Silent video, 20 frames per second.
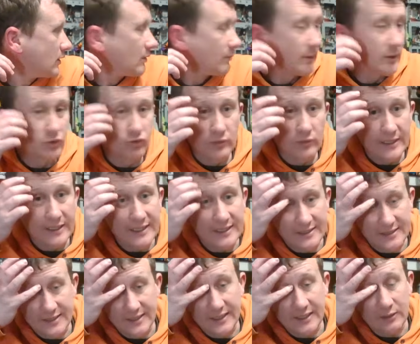because
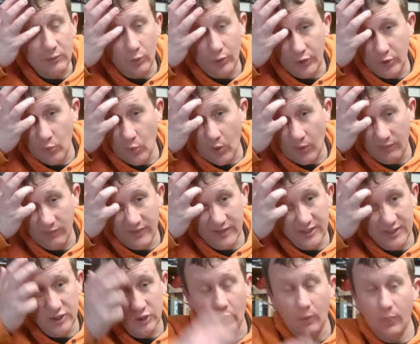realistically what you want
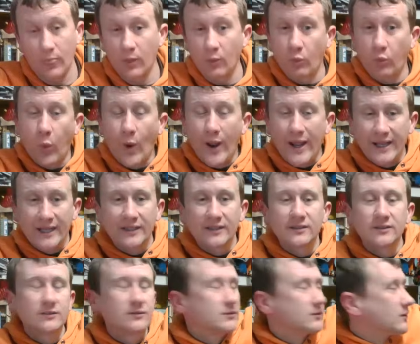is you want the
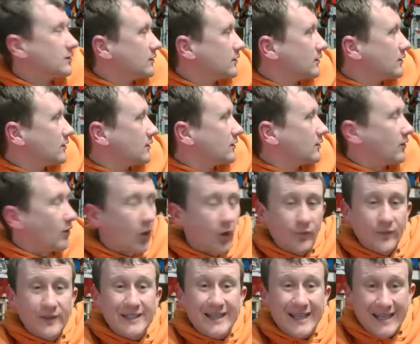wing on
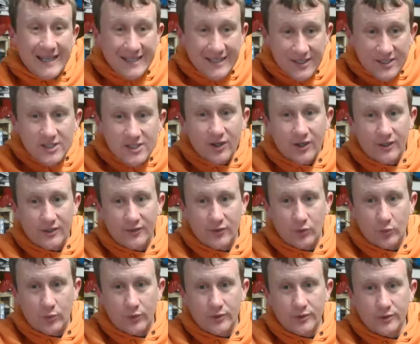the inside of the
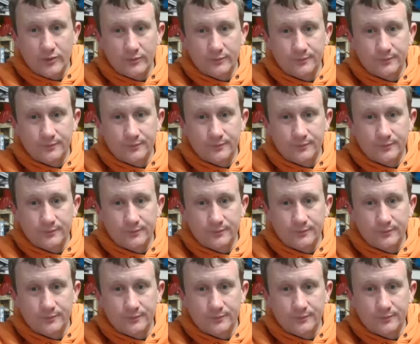wood.